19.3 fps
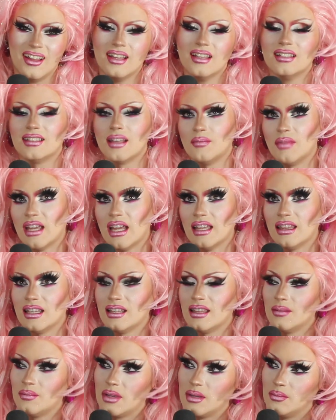Something I think
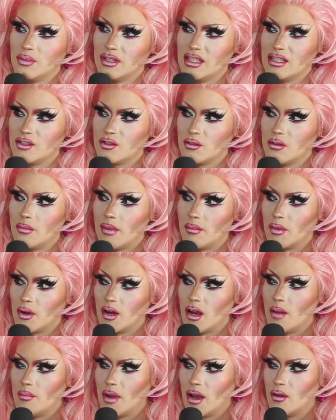that people need to remember
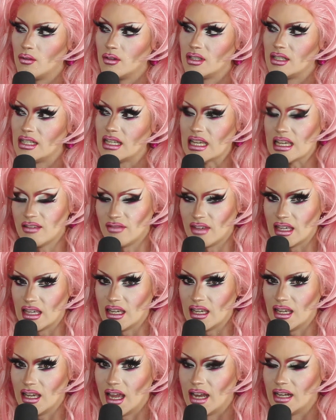about
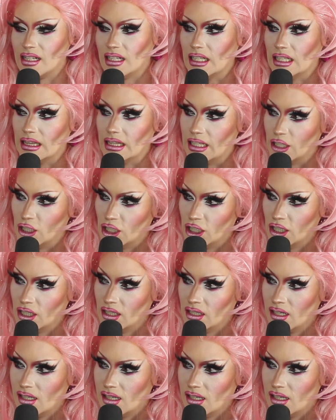TV and glitter,